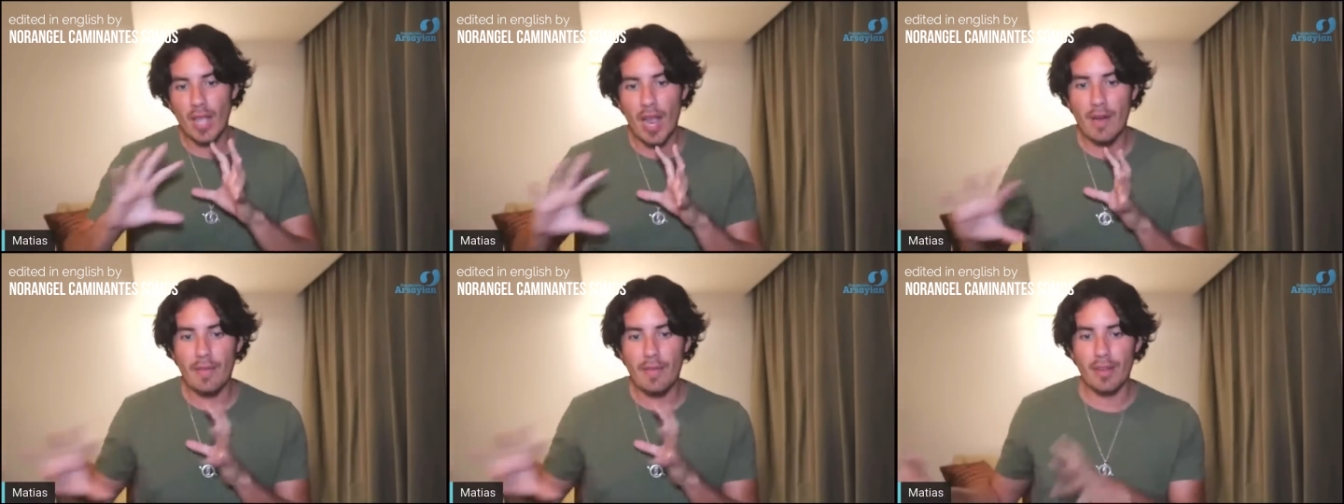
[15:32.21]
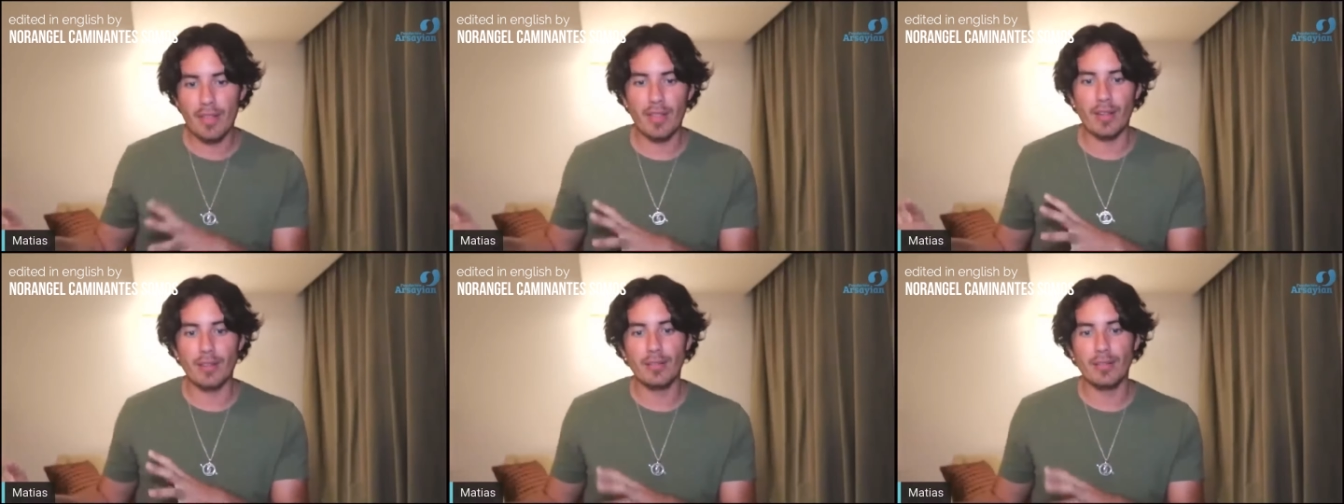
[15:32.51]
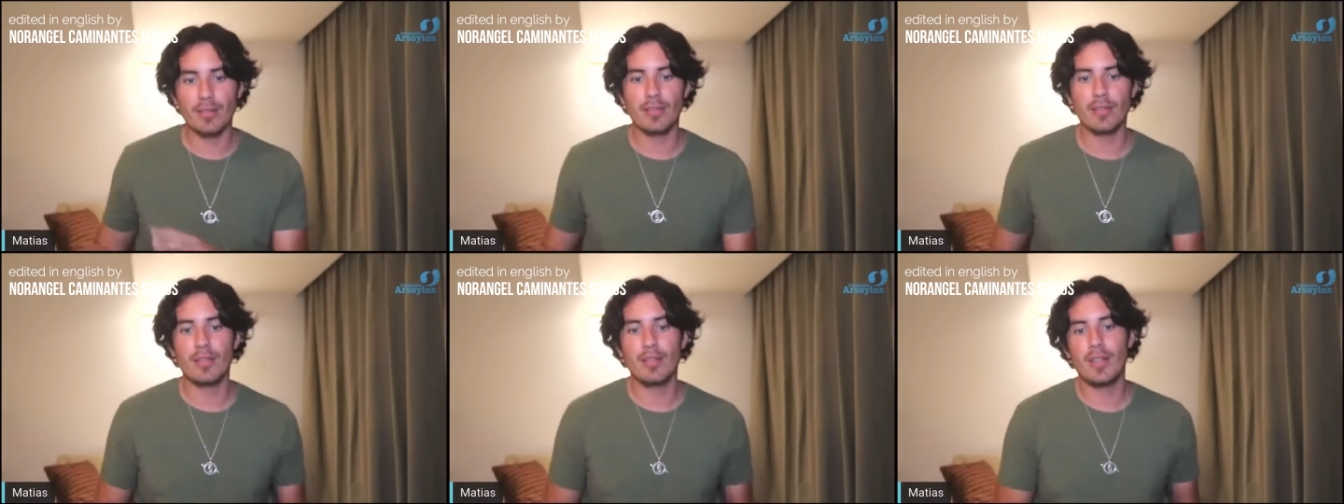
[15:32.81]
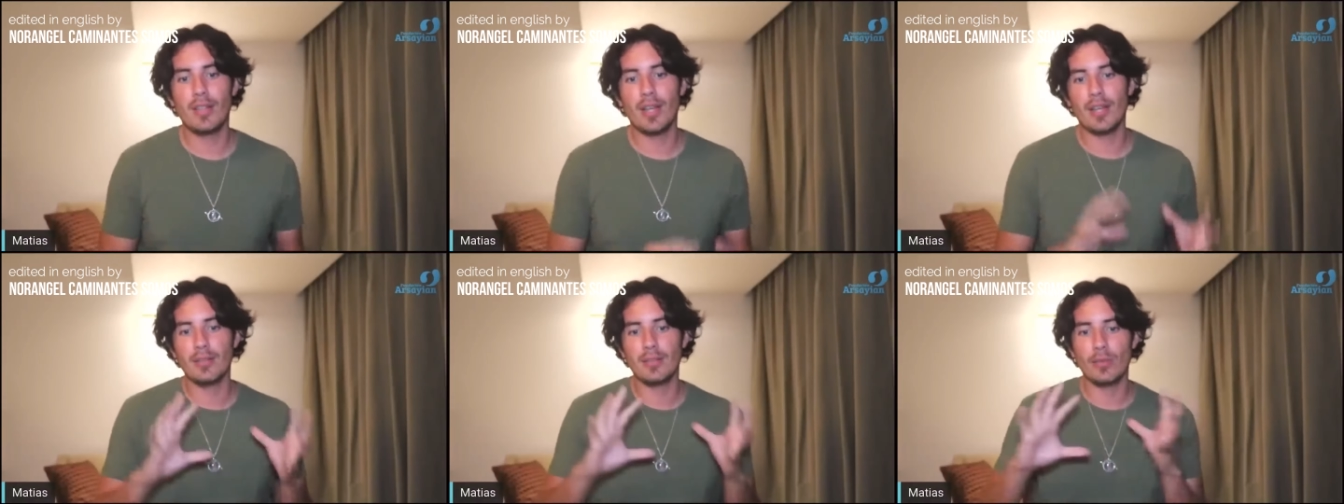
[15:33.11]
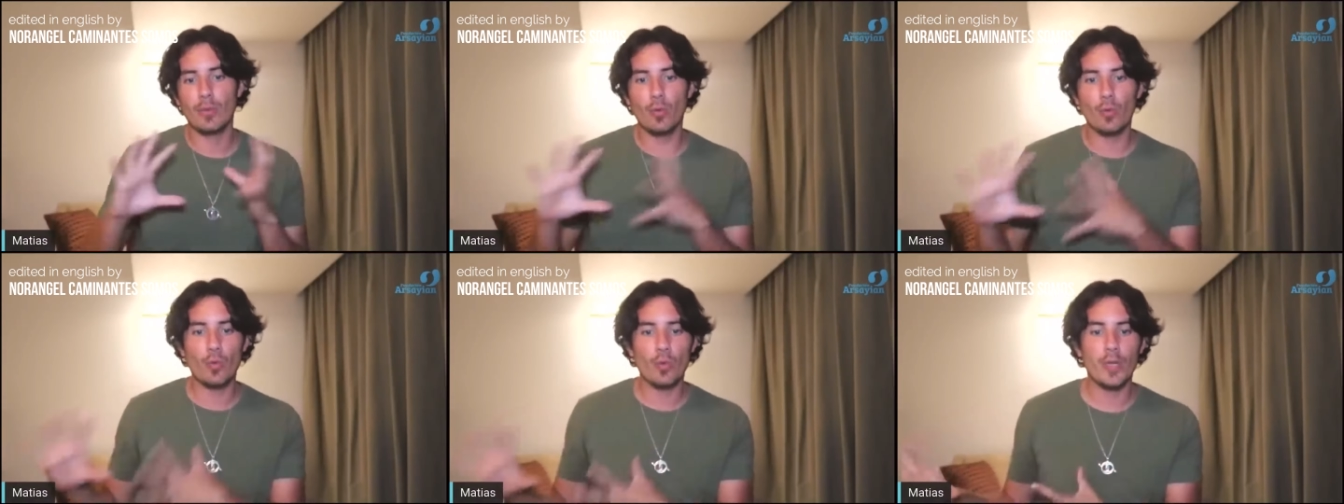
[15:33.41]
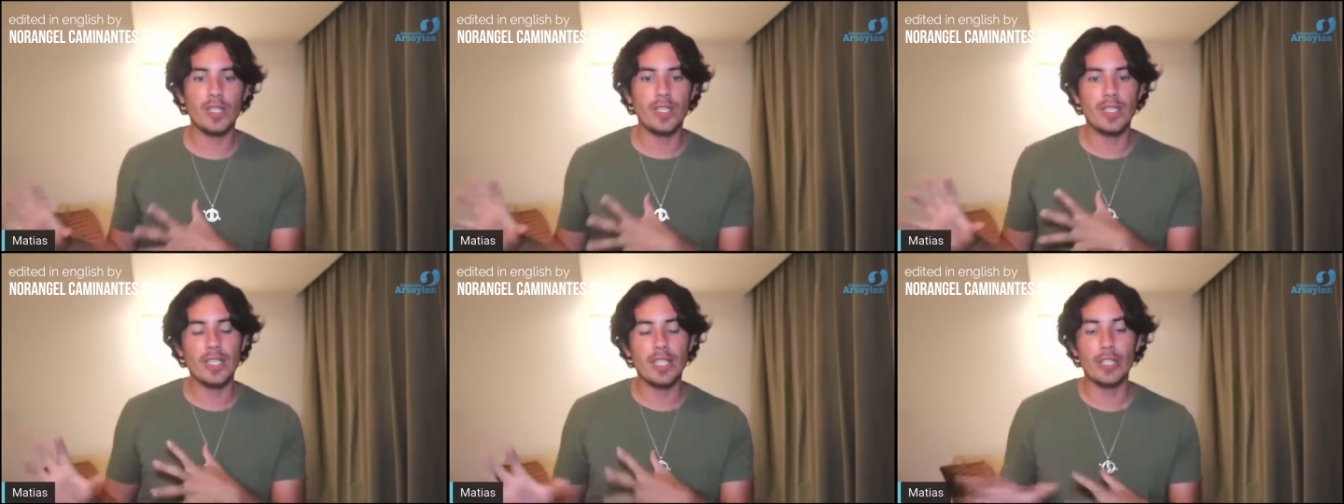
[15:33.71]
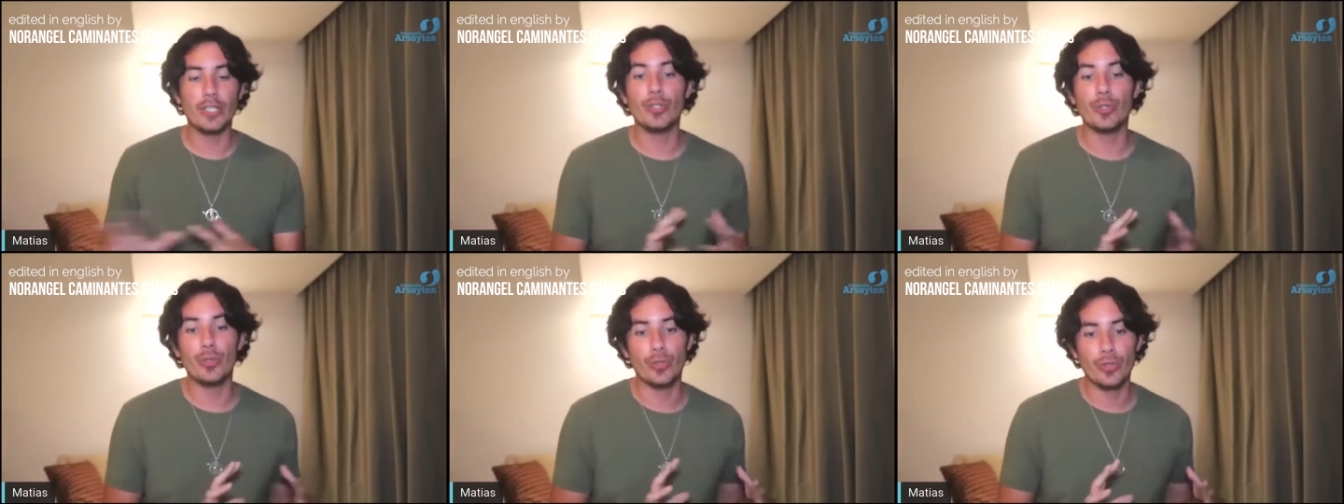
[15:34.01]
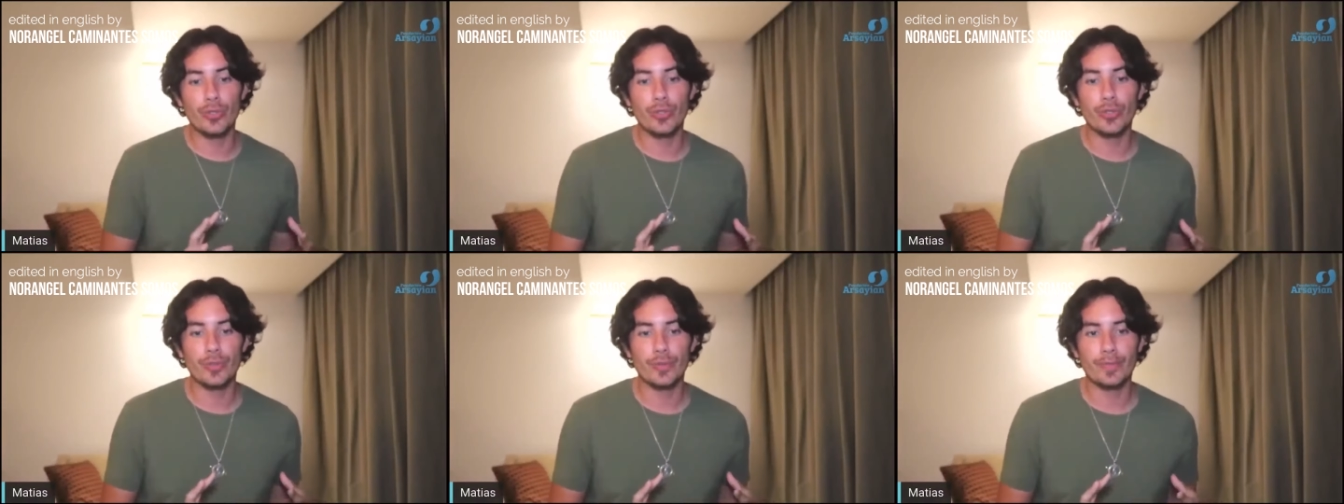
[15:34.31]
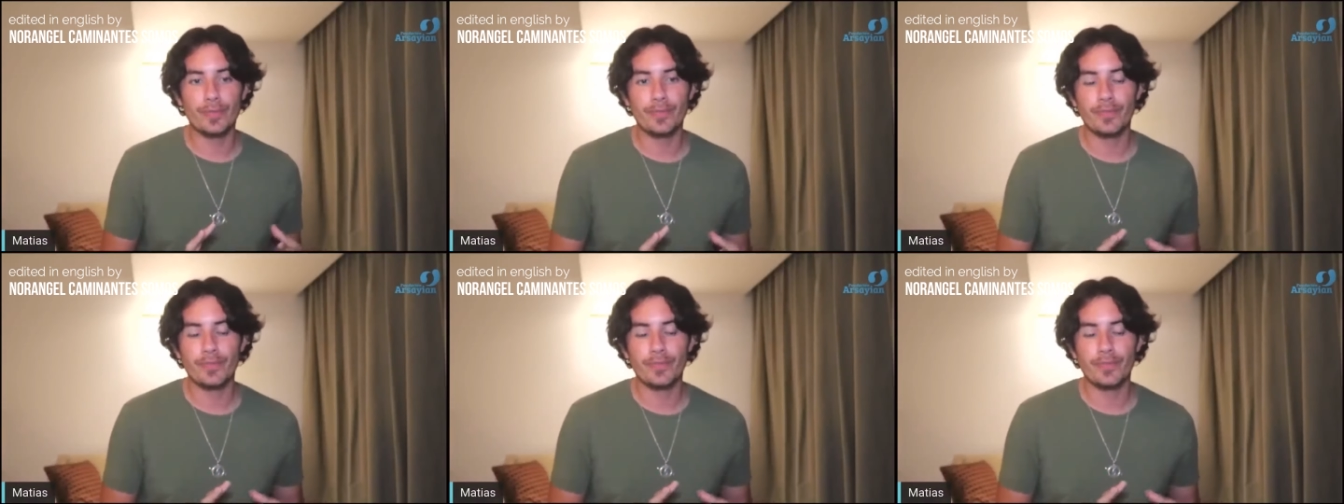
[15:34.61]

Everything that we didn't use.